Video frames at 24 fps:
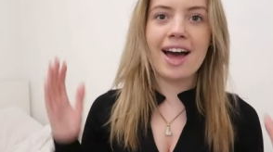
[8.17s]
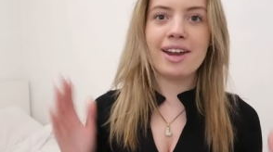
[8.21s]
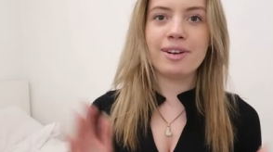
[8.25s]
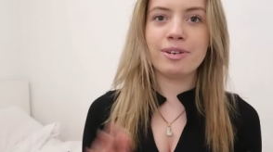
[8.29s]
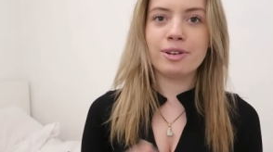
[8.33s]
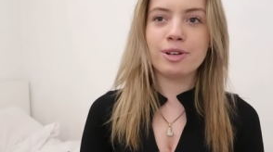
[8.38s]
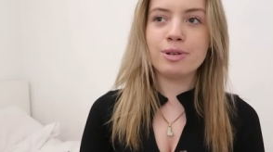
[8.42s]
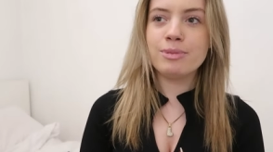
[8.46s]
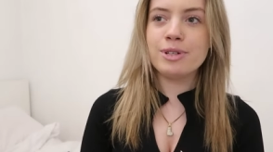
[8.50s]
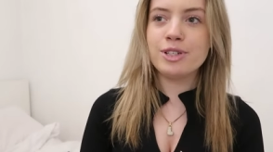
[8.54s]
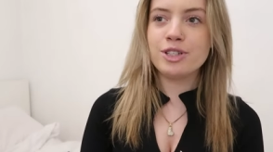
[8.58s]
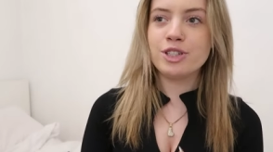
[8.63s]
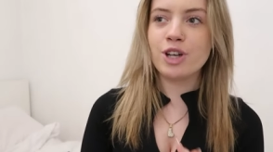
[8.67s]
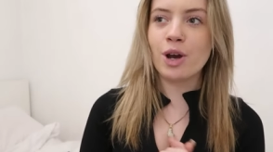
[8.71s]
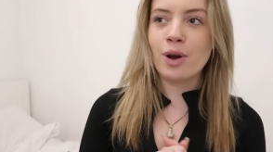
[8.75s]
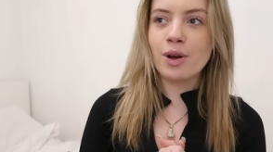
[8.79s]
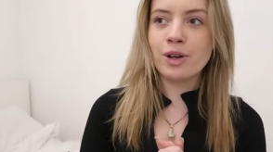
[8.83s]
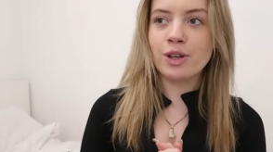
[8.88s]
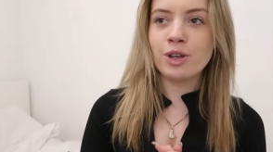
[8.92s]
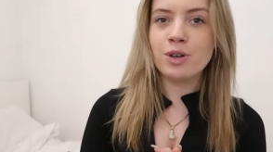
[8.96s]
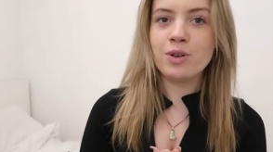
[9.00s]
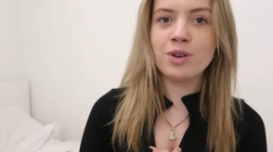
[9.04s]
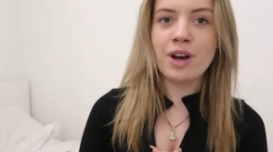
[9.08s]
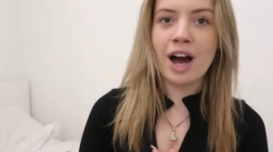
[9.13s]
and I'm going to be
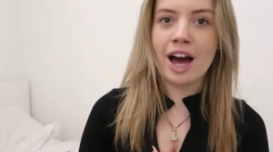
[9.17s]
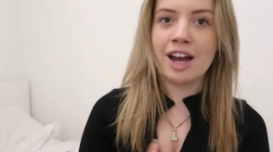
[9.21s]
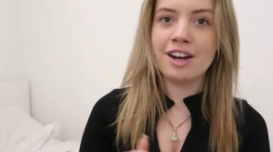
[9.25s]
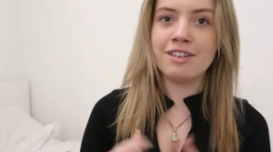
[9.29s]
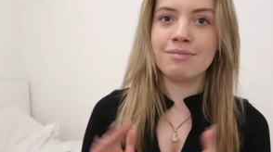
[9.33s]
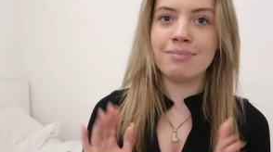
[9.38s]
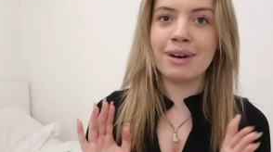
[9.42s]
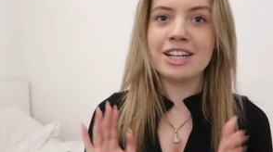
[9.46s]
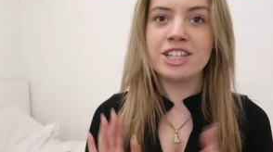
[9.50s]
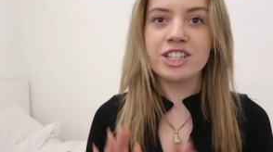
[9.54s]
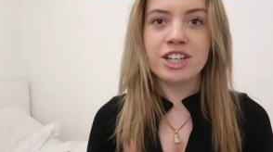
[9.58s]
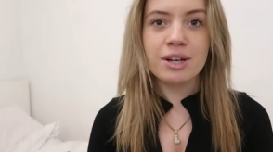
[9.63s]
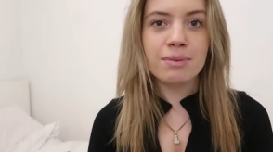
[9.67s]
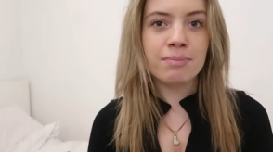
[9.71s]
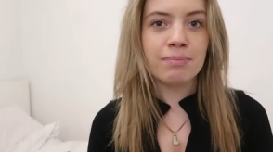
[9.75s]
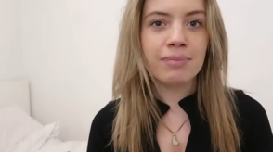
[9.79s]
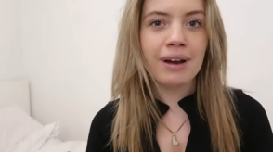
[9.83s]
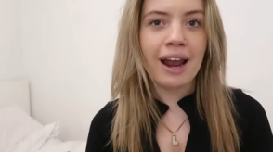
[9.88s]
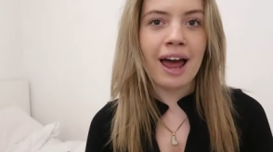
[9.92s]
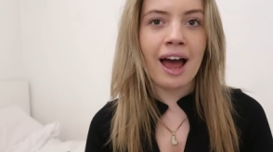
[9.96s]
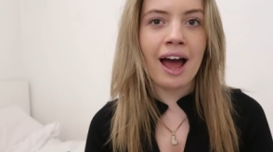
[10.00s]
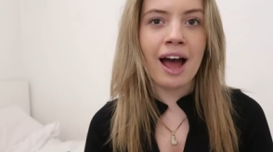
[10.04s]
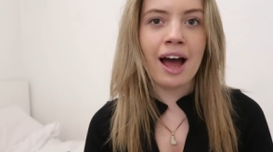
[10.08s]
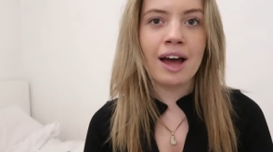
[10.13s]
showing you kind of my gym
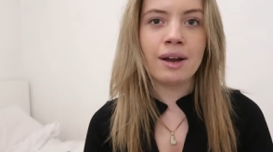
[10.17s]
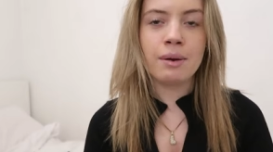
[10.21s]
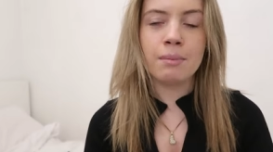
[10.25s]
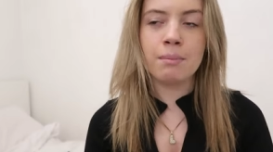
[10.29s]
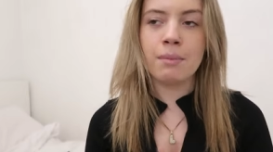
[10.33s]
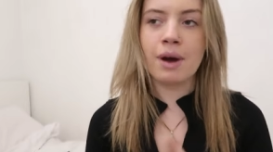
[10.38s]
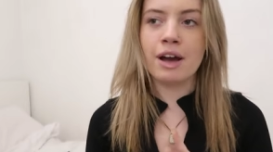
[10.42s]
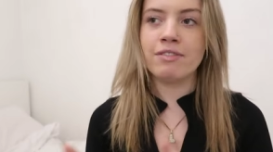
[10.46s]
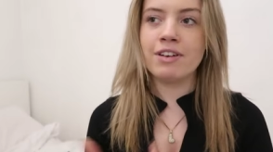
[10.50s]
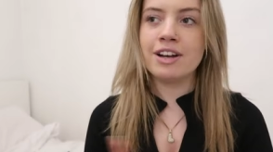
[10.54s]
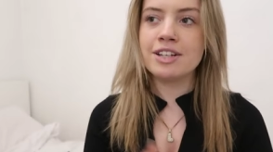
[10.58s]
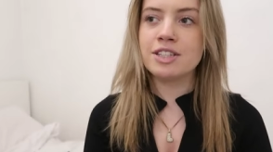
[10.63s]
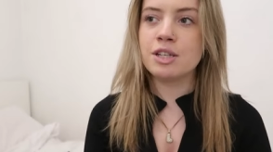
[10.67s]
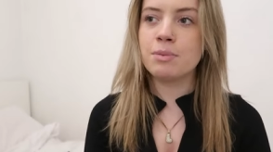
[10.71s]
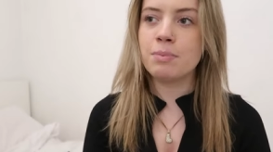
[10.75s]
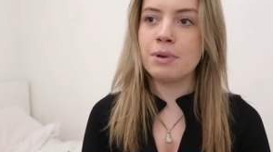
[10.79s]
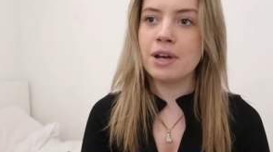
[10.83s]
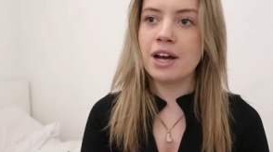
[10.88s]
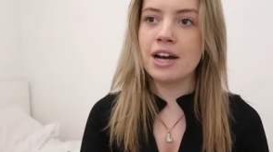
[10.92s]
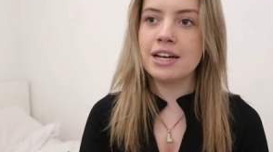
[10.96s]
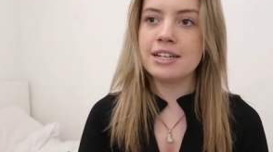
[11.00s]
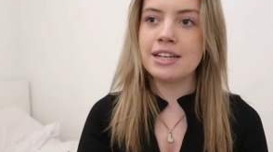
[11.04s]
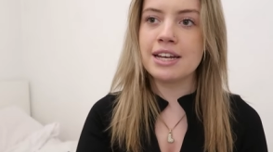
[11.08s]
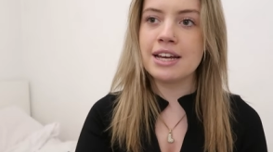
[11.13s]
plan, my
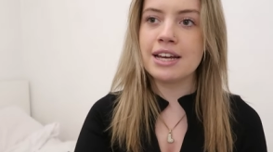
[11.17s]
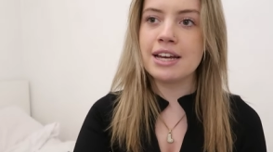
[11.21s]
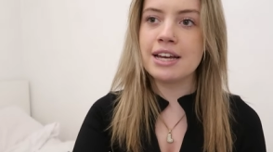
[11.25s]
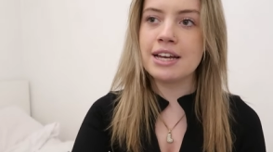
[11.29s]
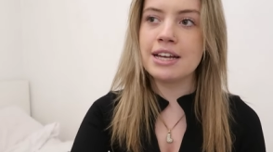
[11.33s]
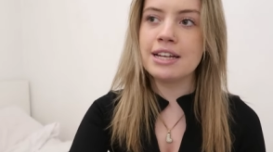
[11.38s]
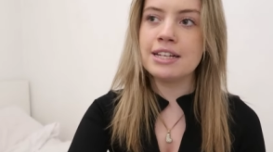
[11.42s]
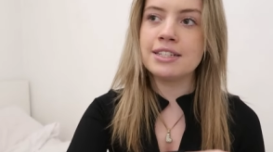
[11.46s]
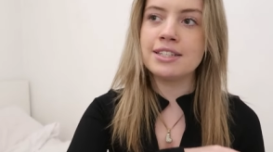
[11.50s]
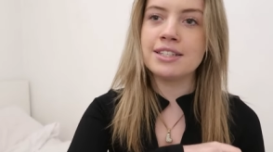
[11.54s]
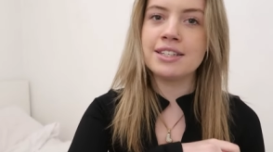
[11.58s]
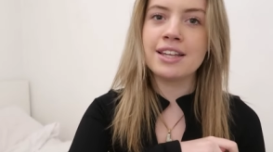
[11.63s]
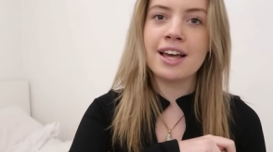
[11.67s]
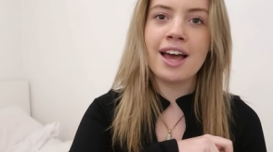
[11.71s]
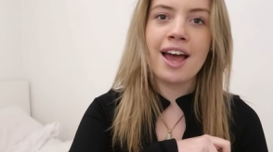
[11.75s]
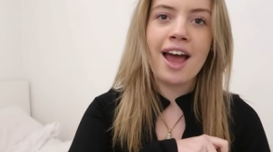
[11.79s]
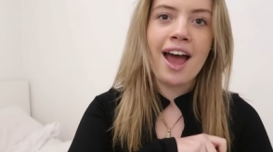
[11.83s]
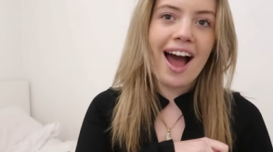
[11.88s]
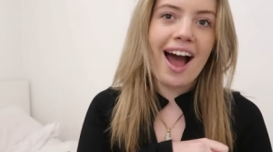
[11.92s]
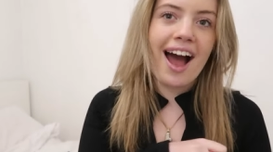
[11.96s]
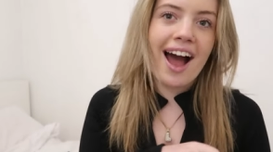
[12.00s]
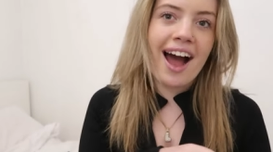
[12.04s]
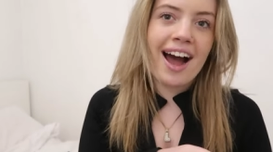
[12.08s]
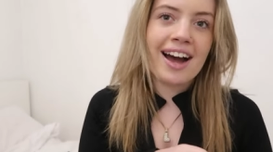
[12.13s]
recipe ideas
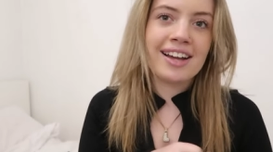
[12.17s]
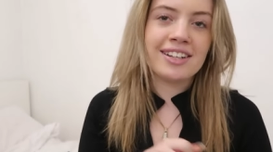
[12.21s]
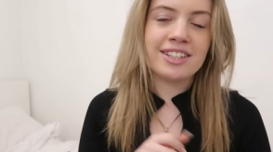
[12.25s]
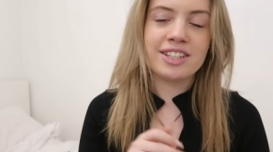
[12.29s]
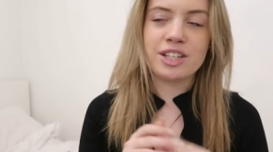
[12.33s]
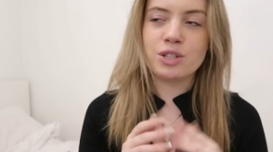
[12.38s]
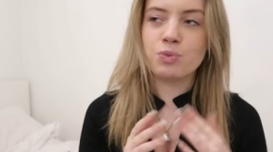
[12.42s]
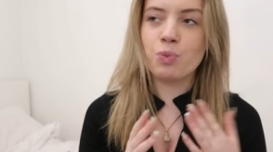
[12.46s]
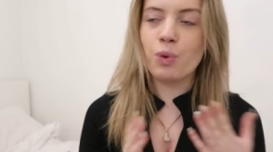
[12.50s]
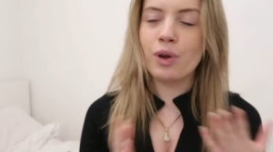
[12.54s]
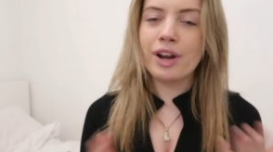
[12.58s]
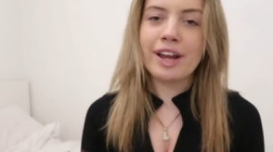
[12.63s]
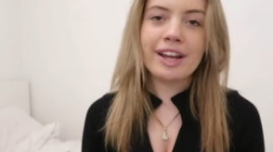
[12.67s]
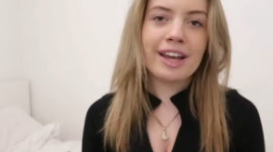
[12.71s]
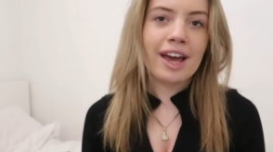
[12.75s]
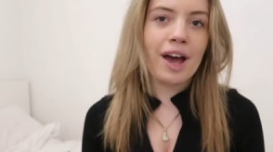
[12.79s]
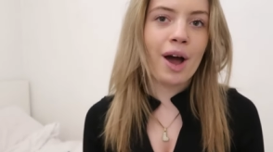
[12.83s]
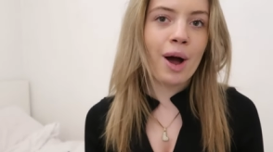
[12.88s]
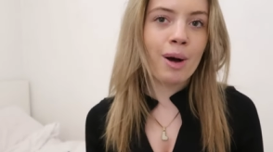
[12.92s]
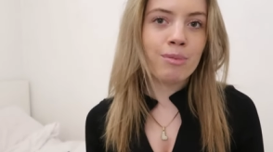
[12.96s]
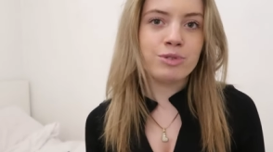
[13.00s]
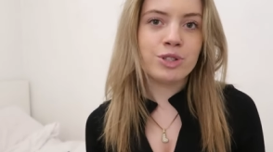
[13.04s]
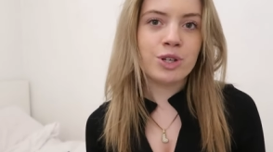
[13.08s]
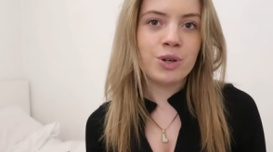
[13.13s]
and just what I
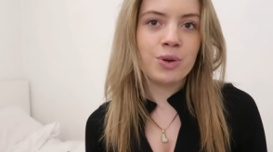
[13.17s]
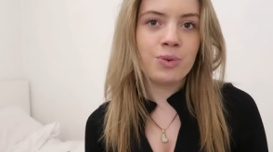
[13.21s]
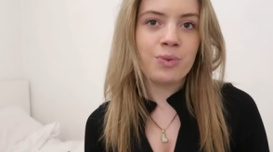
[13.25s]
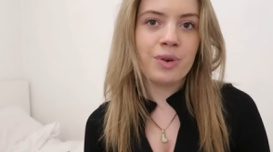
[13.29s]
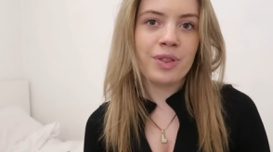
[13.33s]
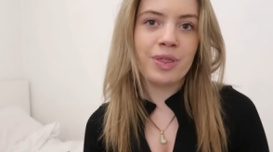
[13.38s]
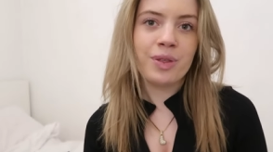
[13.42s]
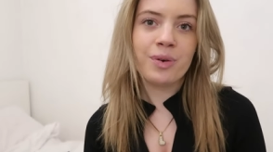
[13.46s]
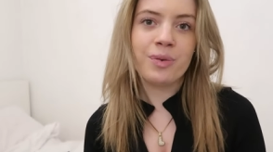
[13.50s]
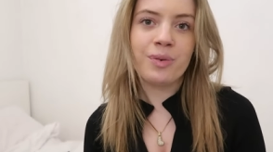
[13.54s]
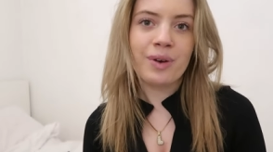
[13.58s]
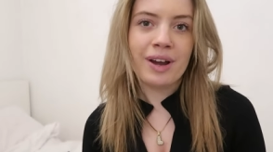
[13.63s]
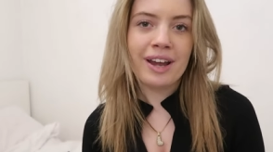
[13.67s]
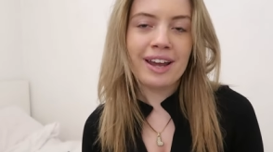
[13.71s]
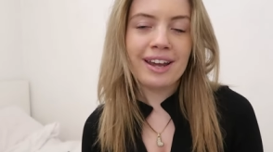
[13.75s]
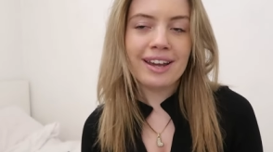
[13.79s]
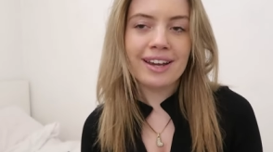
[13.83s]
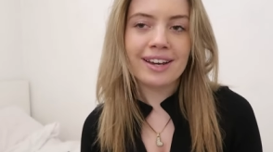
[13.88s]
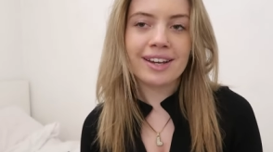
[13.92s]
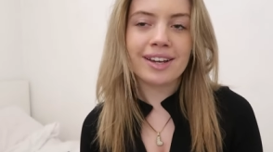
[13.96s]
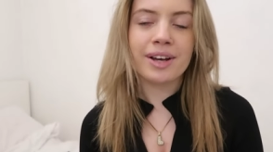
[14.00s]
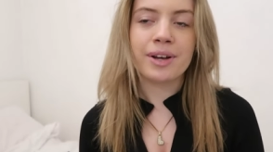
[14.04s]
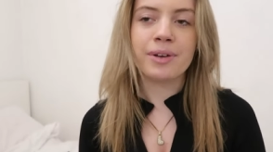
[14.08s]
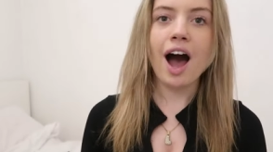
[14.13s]
get up to with the
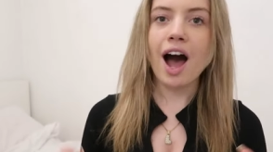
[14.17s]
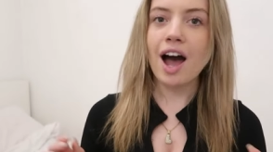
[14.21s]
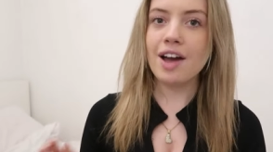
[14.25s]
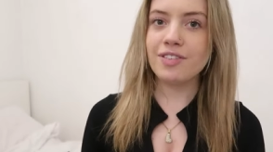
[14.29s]
week.